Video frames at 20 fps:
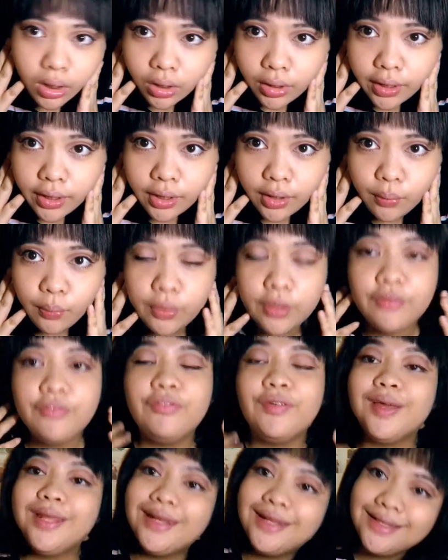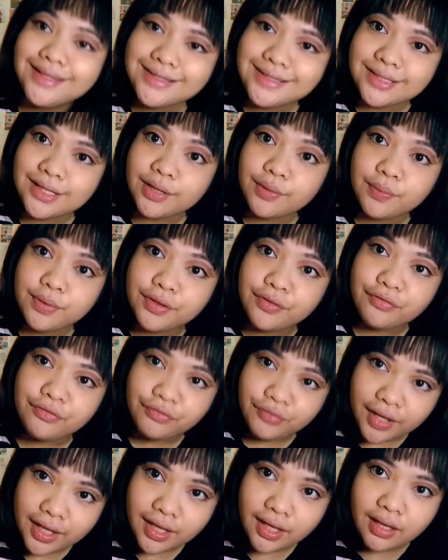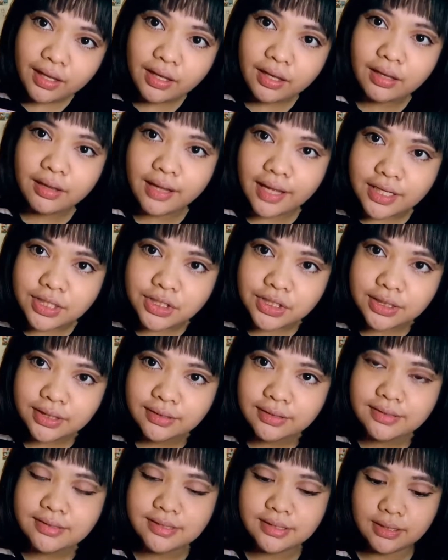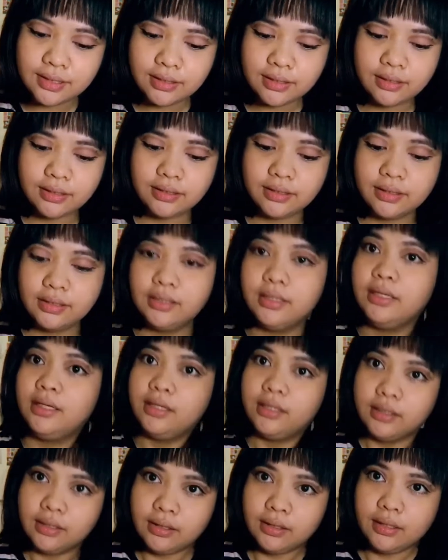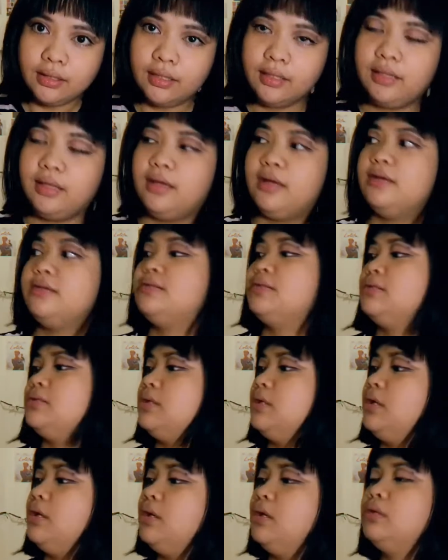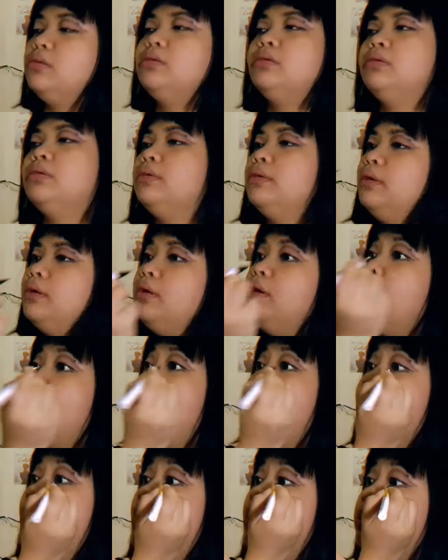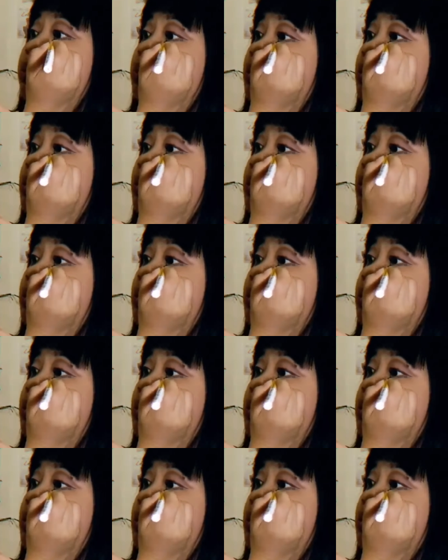Alright, we're finally done with the fake lashes and yes, I don't know